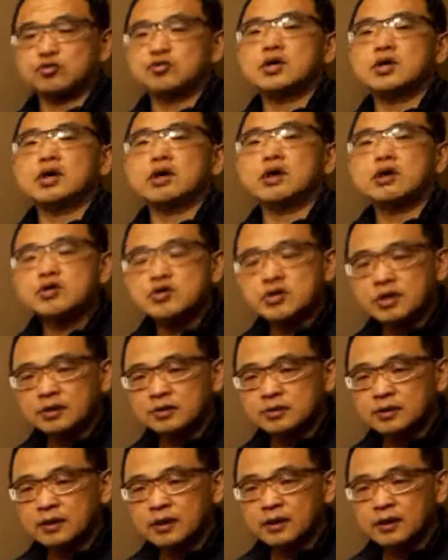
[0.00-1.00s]
too
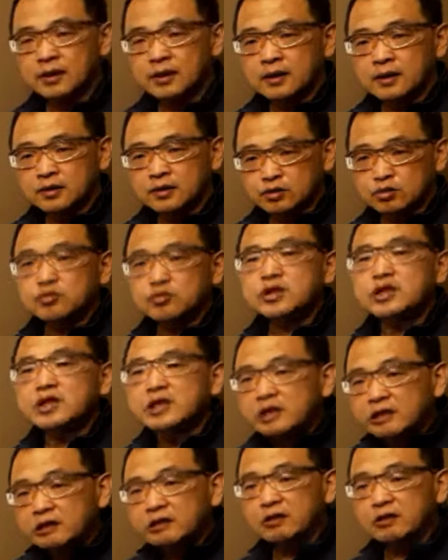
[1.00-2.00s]
urgent, too
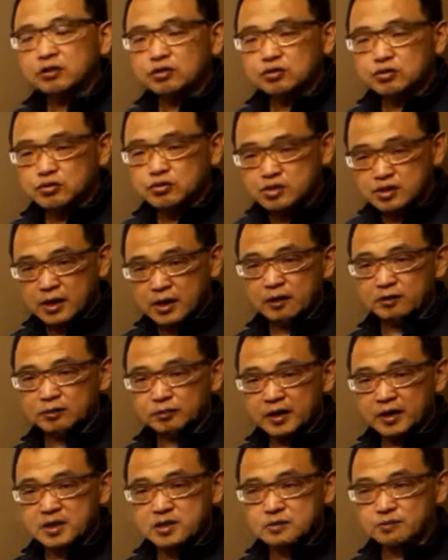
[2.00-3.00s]
eager to
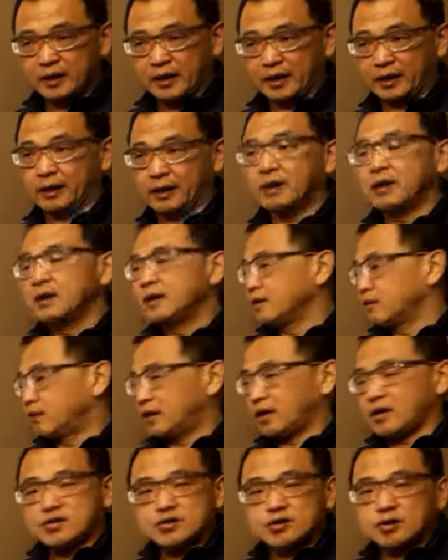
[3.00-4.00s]
sell things by
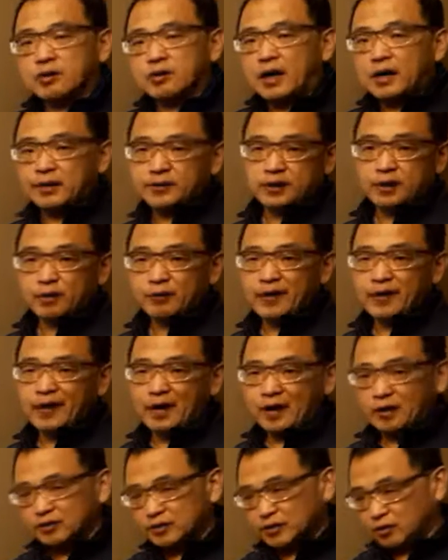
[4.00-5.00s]
they are still on their way
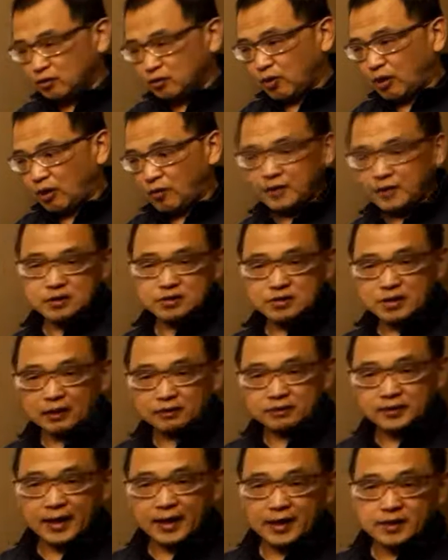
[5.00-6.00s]
out. You already
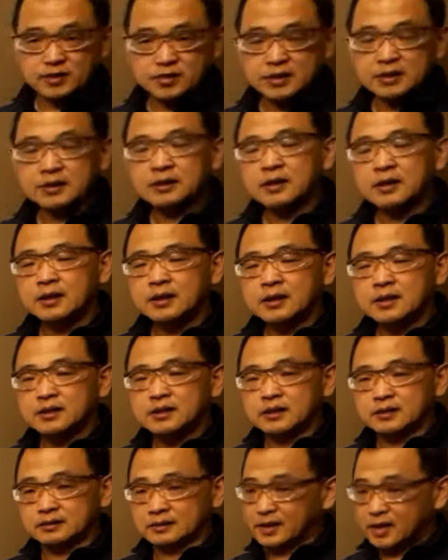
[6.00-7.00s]
start texting.
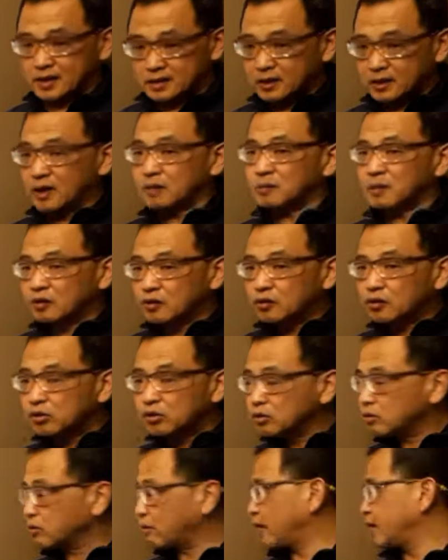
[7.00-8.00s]
That's a little bit
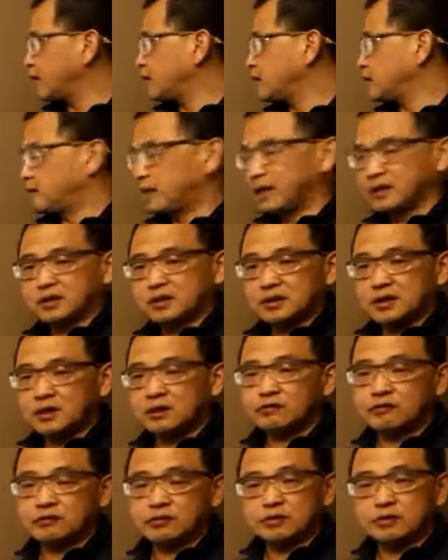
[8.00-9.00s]
too quick. But
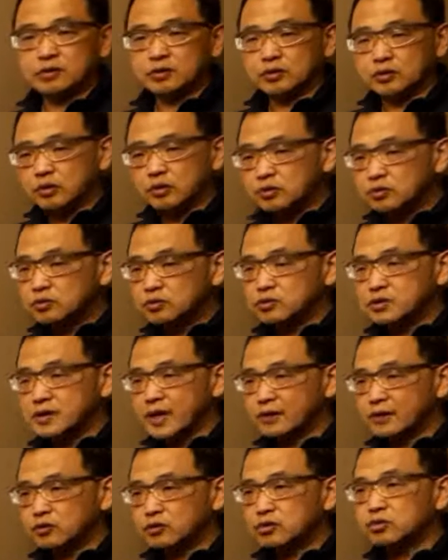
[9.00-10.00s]
if you don't do
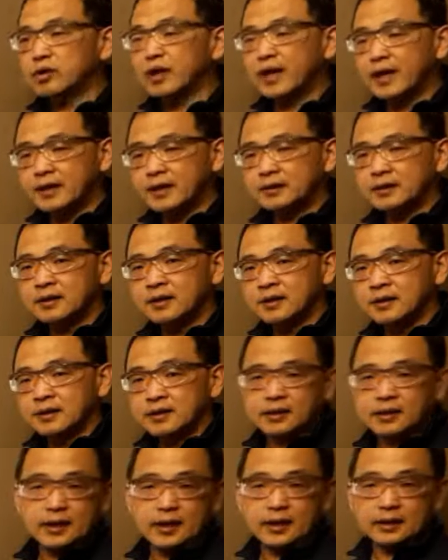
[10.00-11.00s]
that too late,
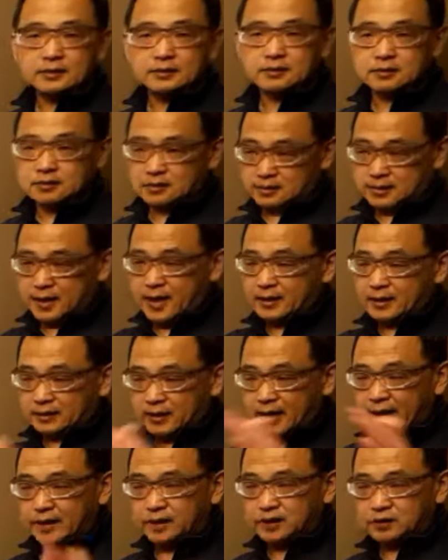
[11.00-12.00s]
and
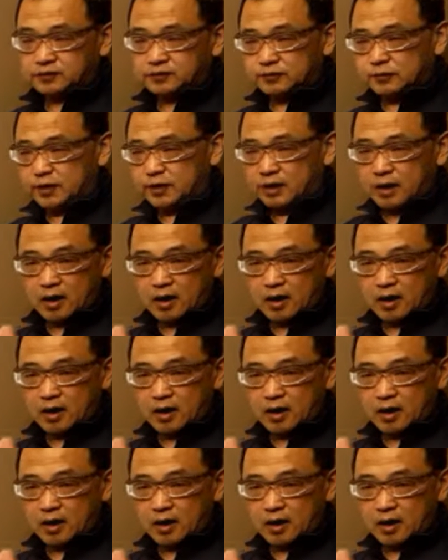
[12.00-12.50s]
that kind of